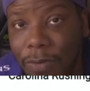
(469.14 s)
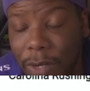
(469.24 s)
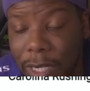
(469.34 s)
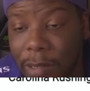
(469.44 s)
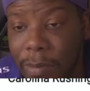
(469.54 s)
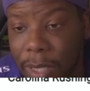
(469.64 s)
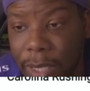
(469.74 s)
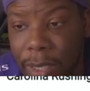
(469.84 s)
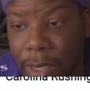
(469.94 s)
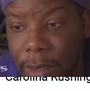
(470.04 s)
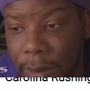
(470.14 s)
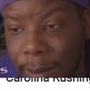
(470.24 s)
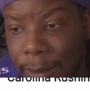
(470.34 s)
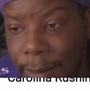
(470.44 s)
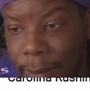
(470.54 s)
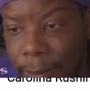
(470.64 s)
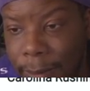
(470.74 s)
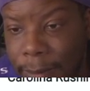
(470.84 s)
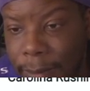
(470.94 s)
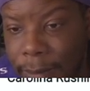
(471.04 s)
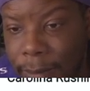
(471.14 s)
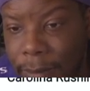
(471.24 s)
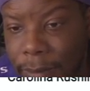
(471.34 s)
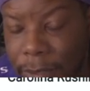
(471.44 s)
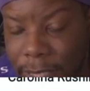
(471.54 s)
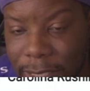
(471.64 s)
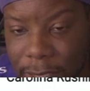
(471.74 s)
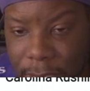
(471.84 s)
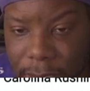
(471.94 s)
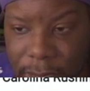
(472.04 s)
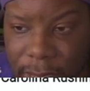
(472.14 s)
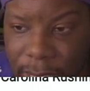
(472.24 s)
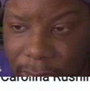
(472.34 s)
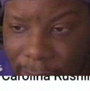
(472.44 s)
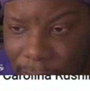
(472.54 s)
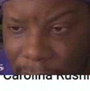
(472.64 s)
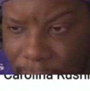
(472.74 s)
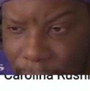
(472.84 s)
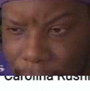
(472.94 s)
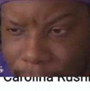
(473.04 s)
running back because Gus is not in right now.